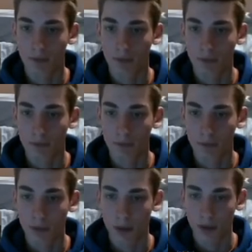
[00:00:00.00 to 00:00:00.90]

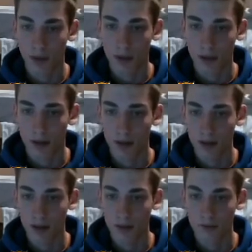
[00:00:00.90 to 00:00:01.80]

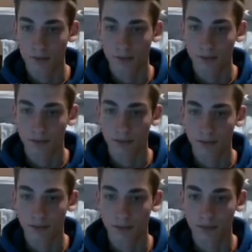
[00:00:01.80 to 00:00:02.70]

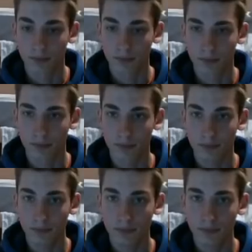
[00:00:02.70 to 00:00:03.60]

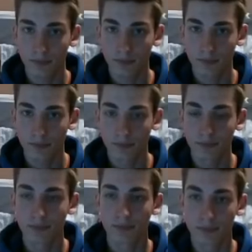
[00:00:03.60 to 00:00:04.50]

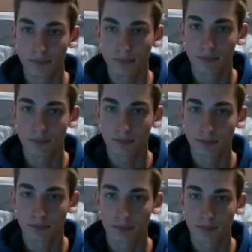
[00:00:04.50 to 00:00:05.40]

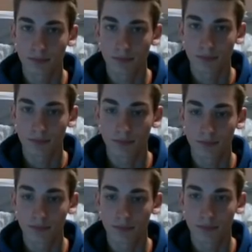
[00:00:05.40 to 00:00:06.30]

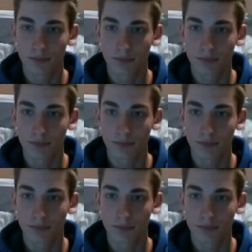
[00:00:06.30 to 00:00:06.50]
(no one is talking)